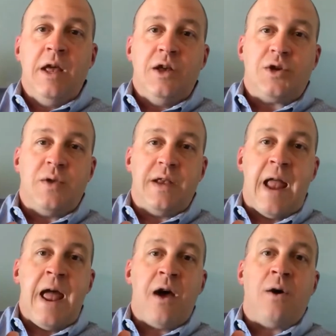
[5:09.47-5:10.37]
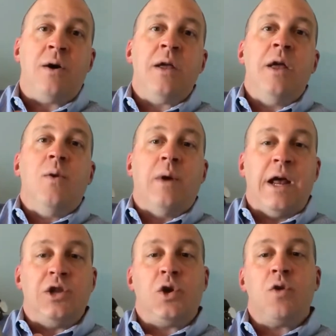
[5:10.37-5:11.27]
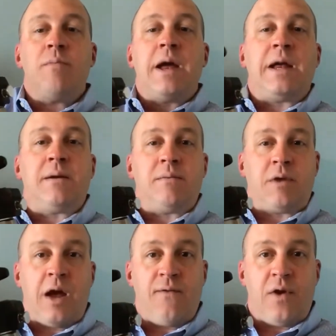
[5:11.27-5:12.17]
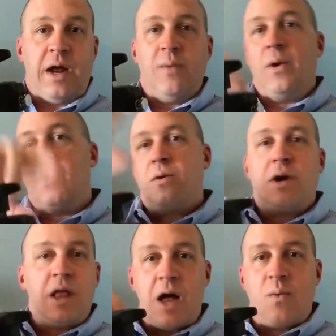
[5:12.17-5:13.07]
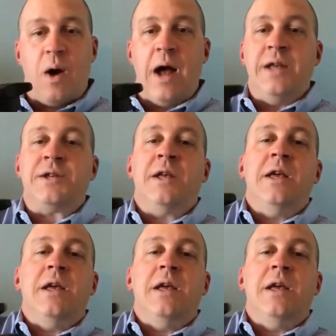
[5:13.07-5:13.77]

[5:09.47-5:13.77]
so that now when I turn my cover hand wheel clockwise,